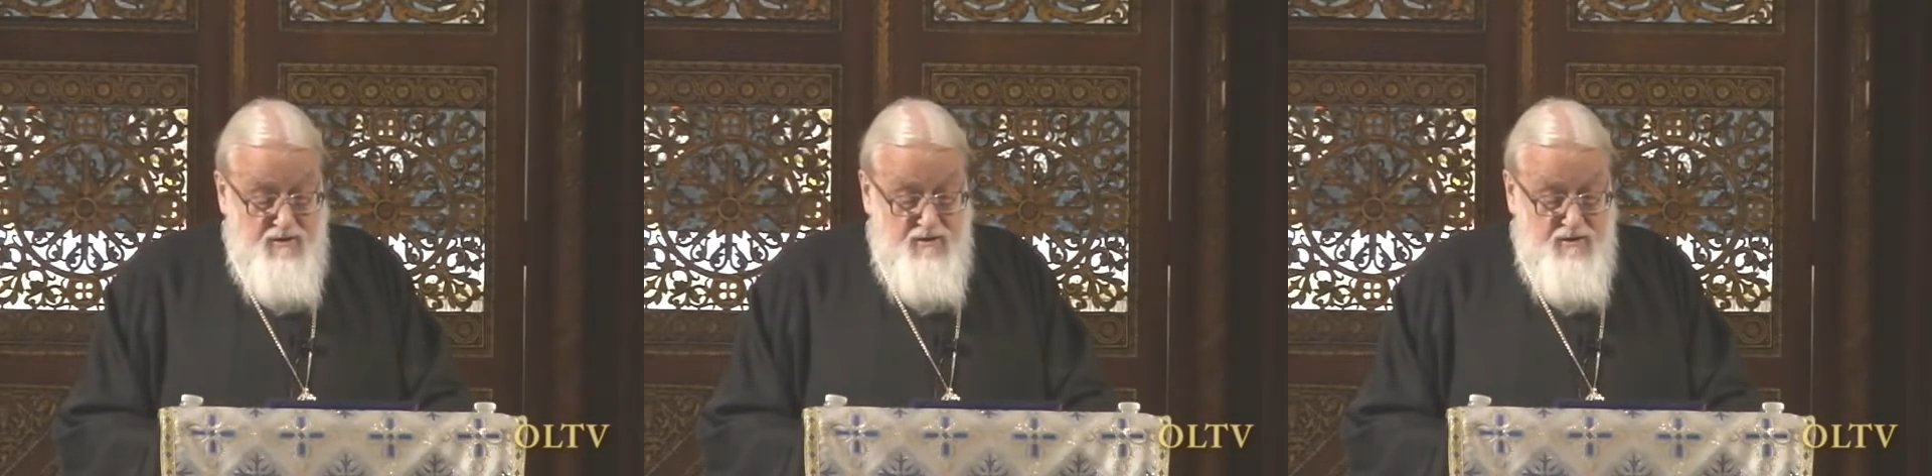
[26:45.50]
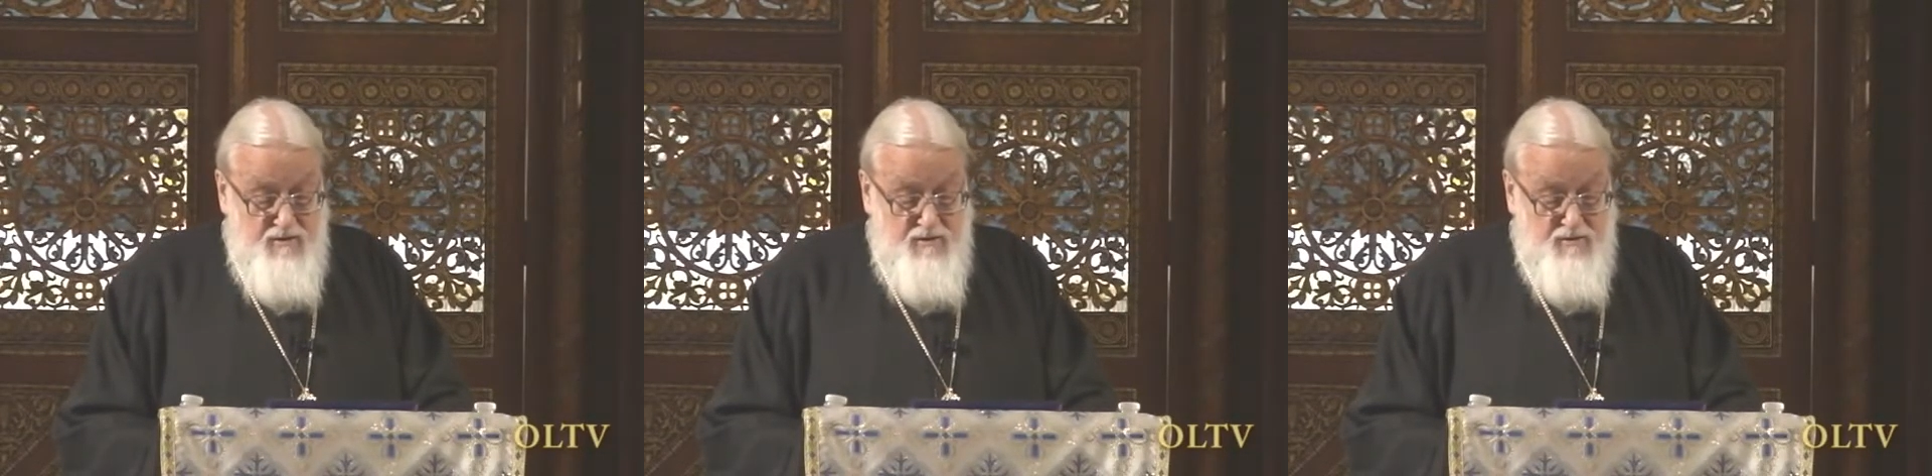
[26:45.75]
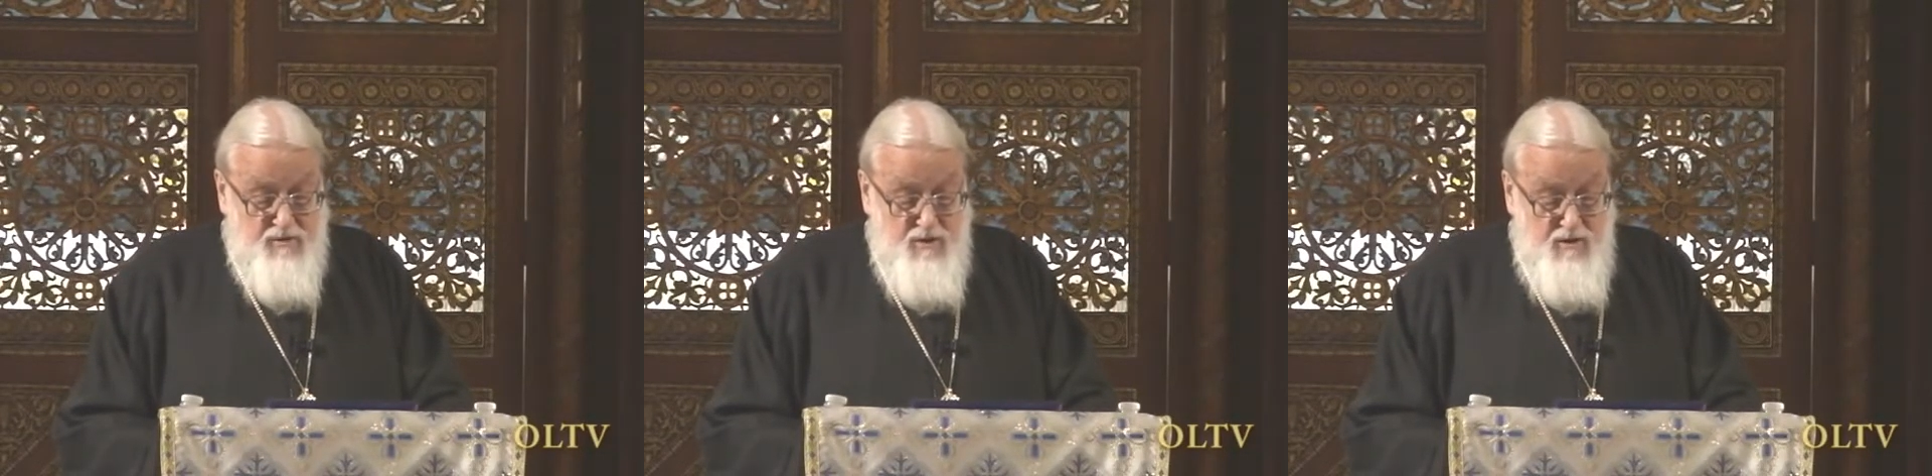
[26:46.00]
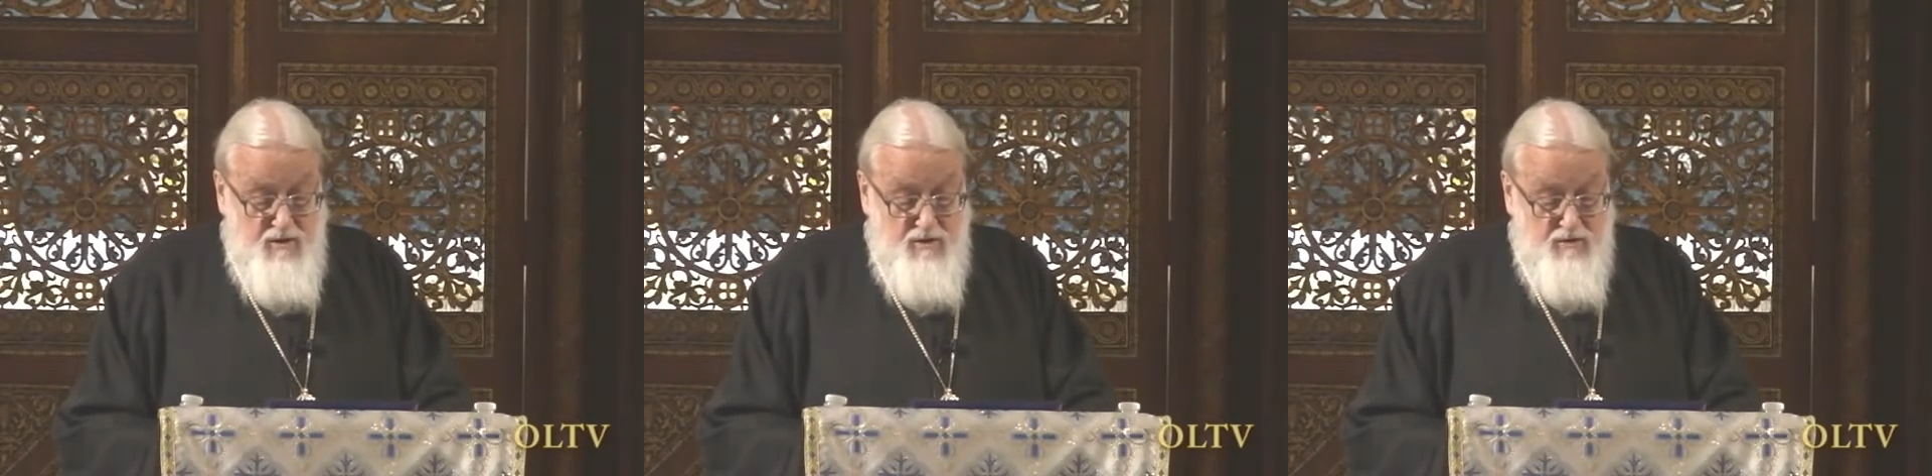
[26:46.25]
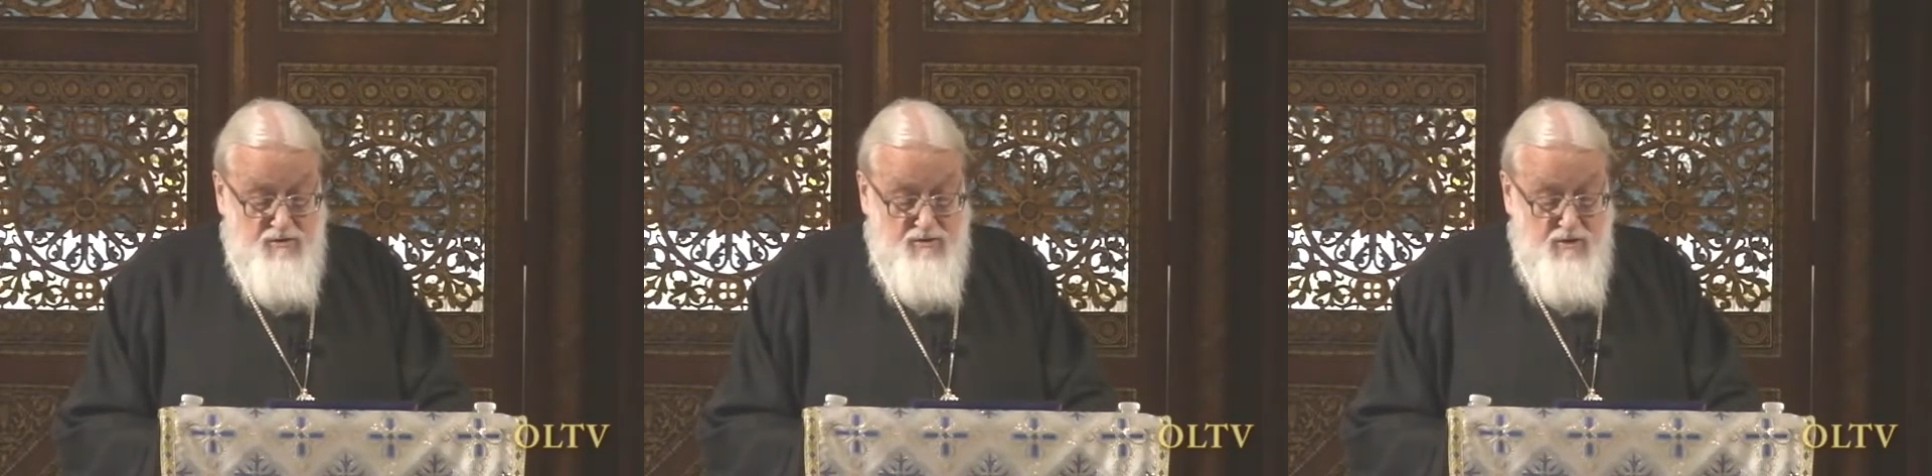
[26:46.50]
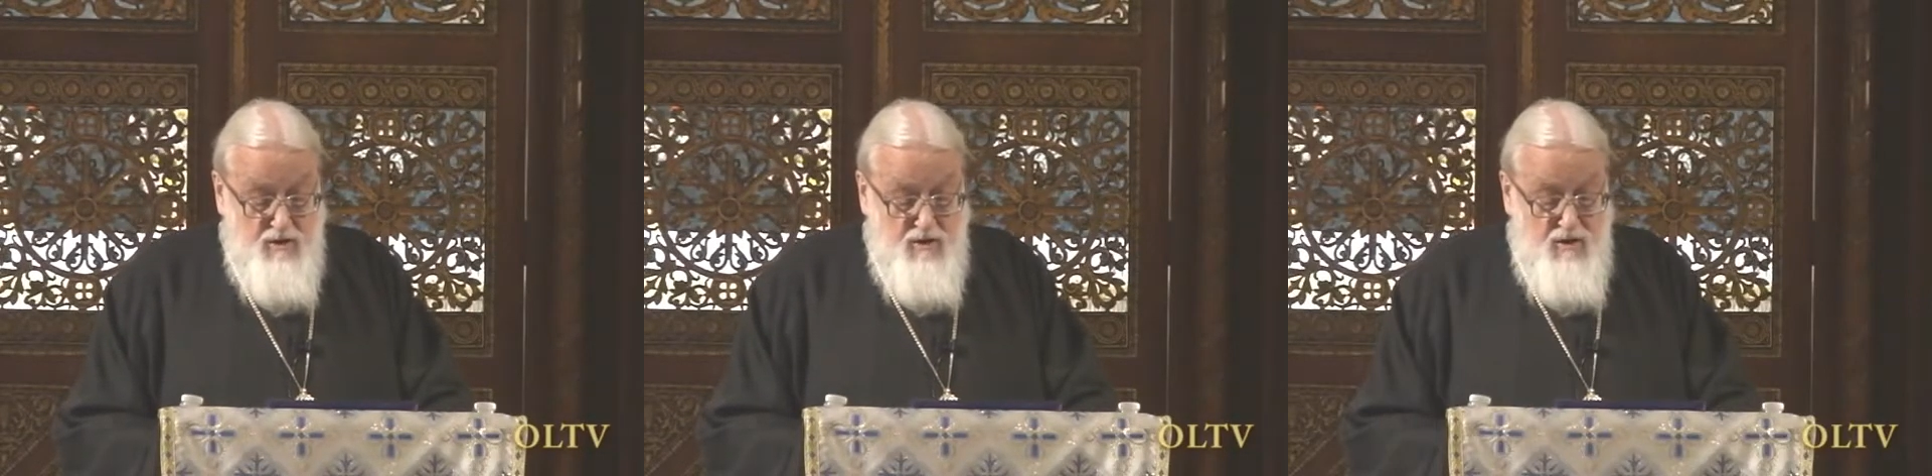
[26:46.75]
in the
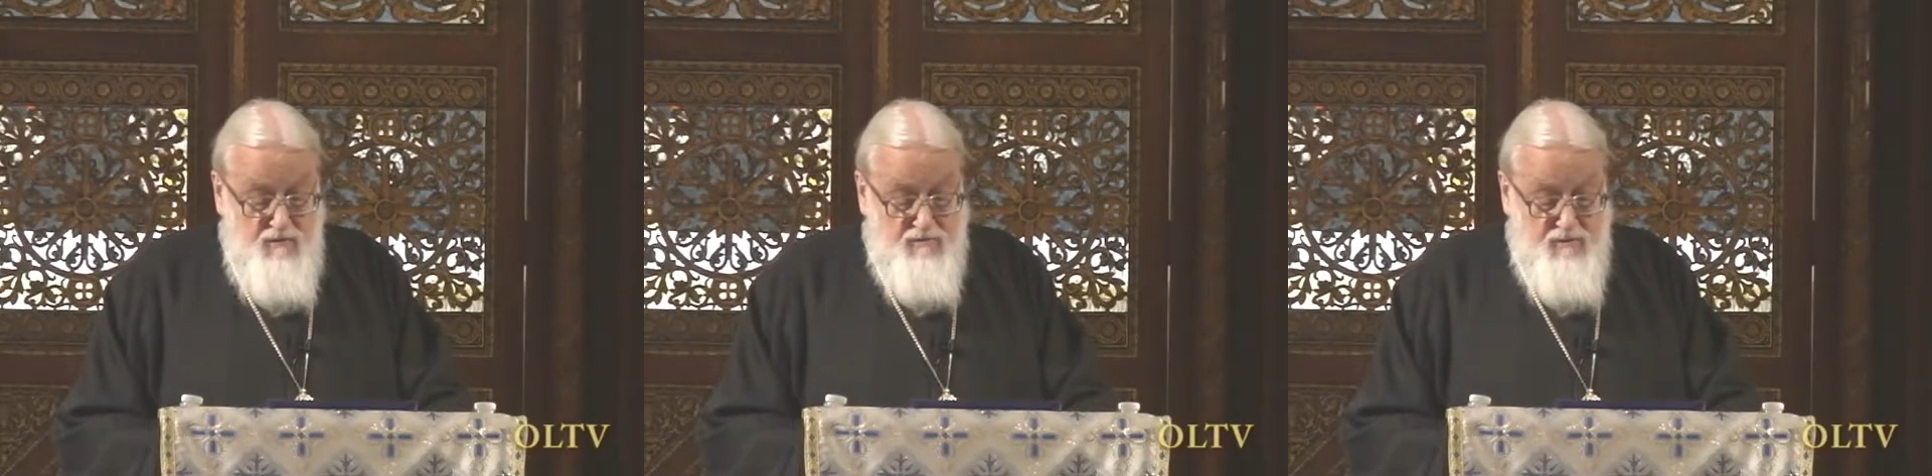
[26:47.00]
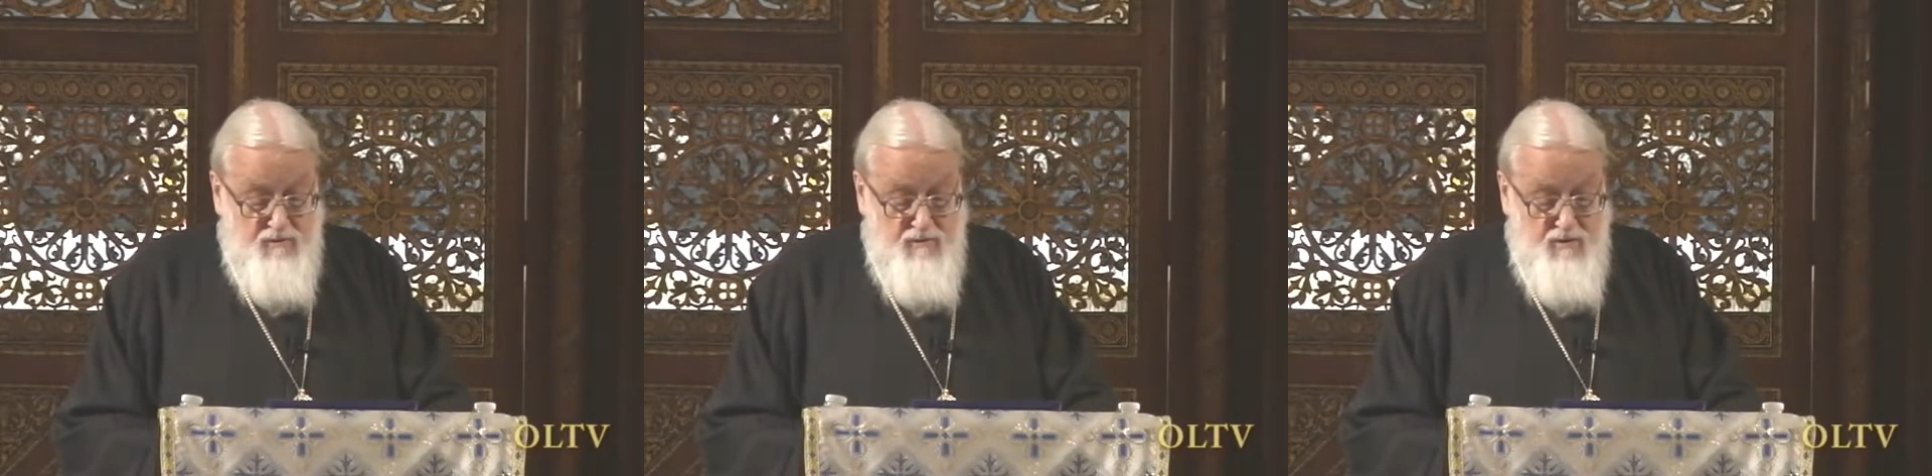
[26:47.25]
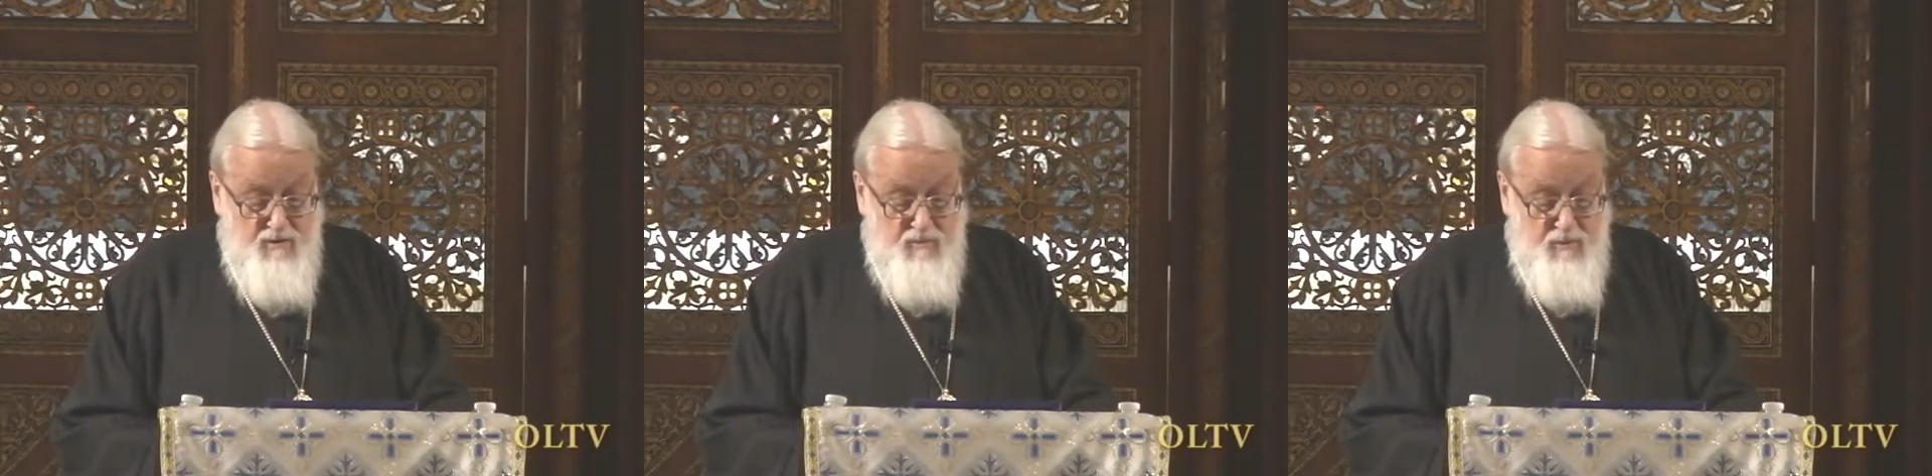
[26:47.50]
church after the